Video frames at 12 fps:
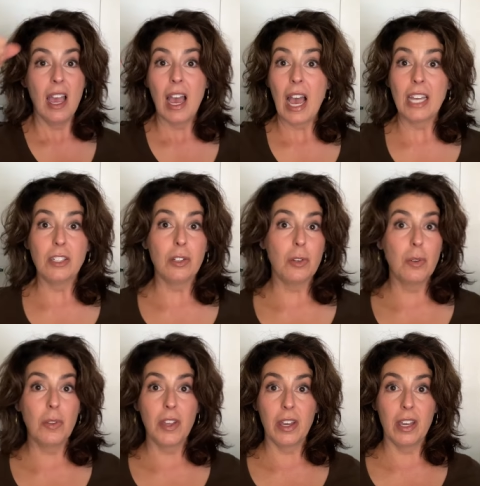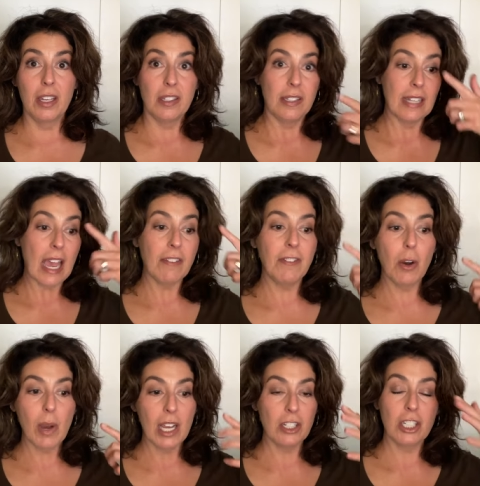I do the Sappho
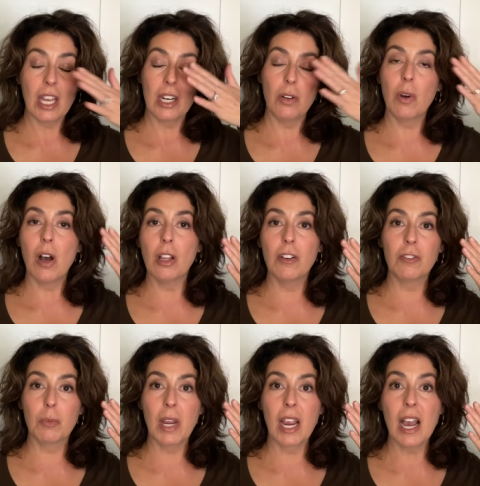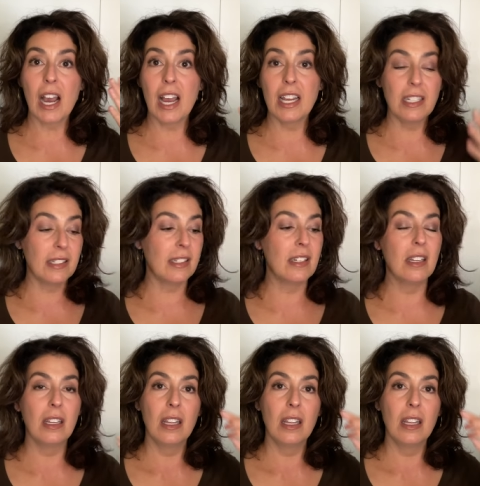eyeshadow all over my eyes